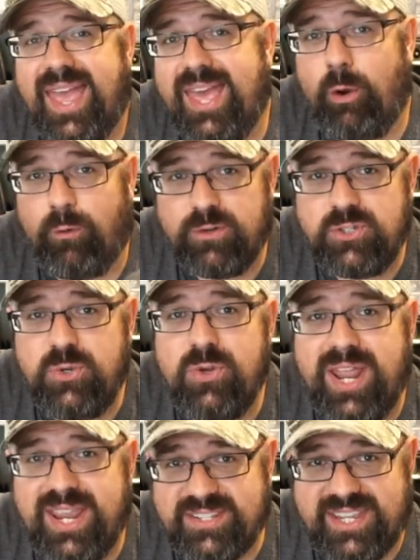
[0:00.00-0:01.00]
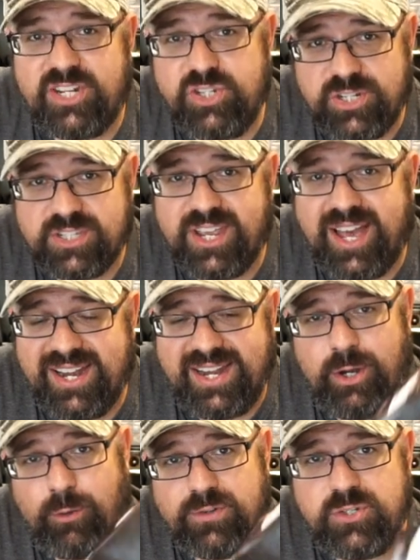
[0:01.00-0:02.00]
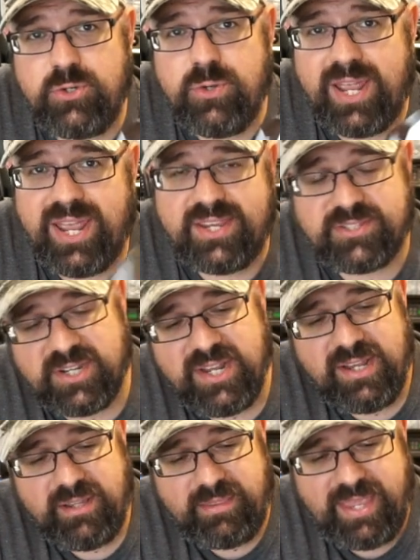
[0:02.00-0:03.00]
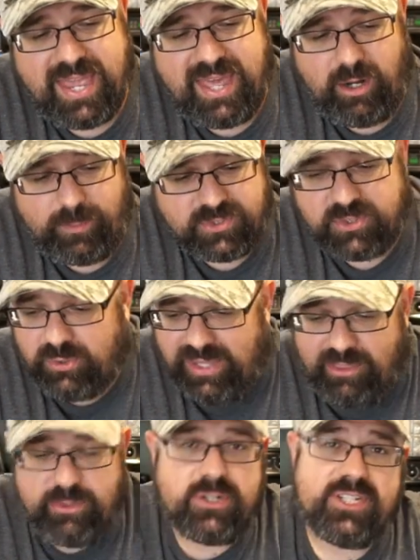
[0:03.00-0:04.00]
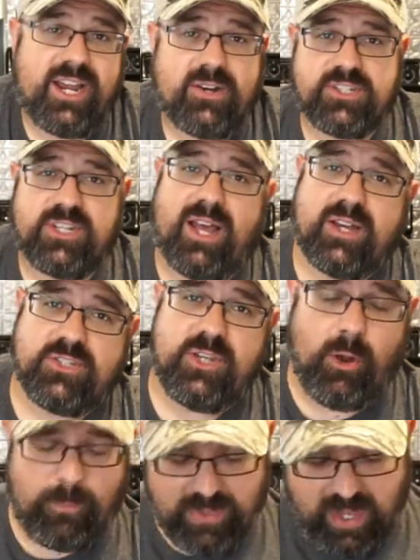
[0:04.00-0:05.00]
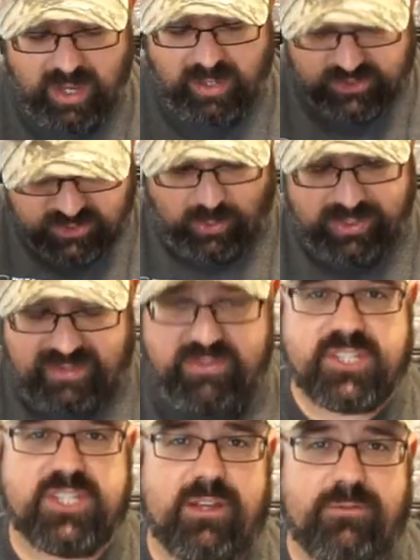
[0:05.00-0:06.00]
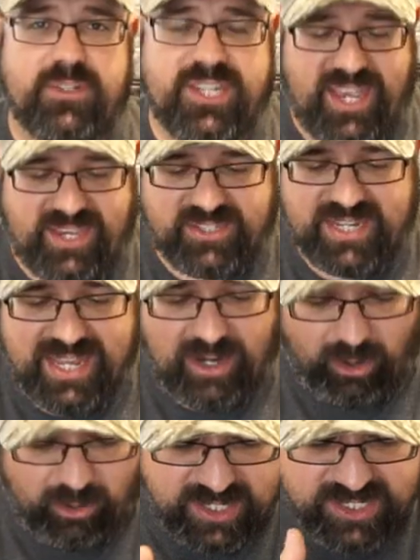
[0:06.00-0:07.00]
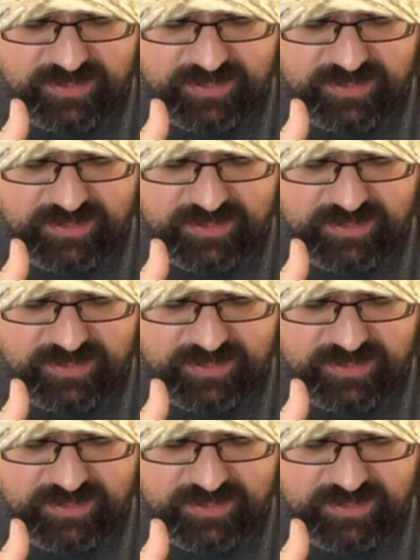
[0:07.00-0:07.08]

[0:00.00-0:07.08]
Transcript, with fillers: And over two days, they had just got it in over two days, they had almost sold out their entire stock. So Let's go ahead and give this stuff a test. It already